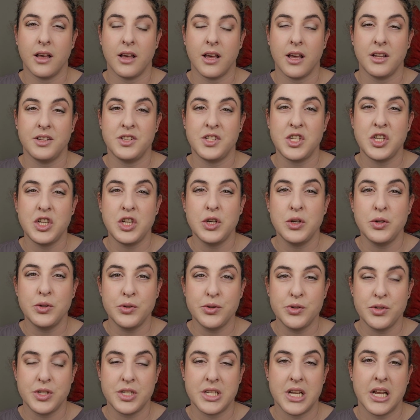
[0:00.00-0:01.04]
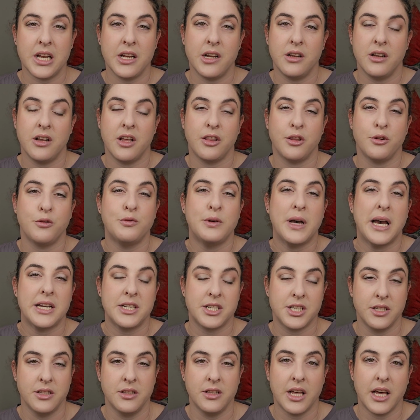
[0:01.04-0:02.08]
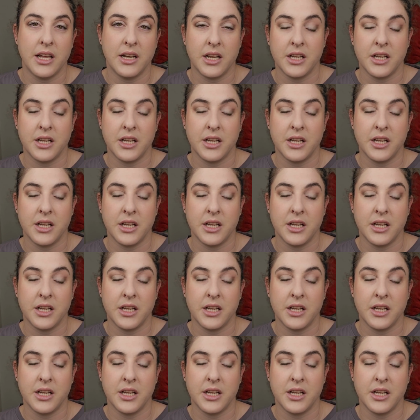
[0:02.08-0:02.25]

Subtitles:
it's used in another fashion that